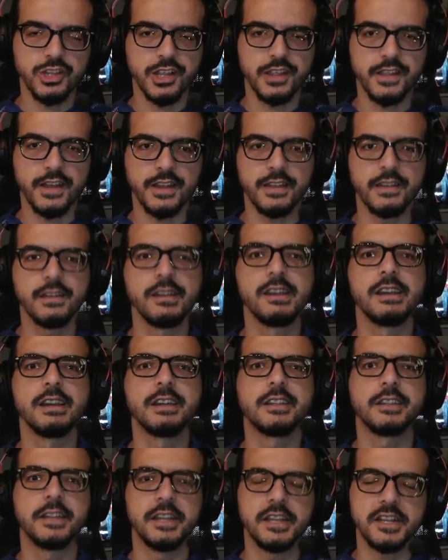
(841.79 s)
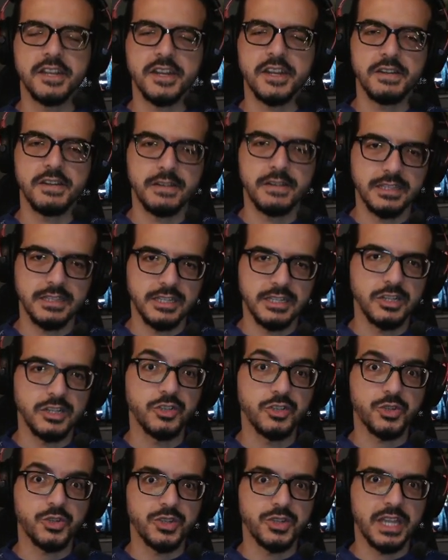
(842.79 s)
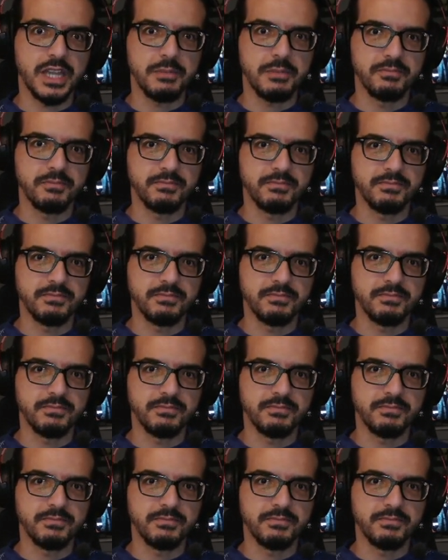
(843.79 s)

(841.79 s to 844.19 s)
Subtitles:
Till then, take care and enjoy the game.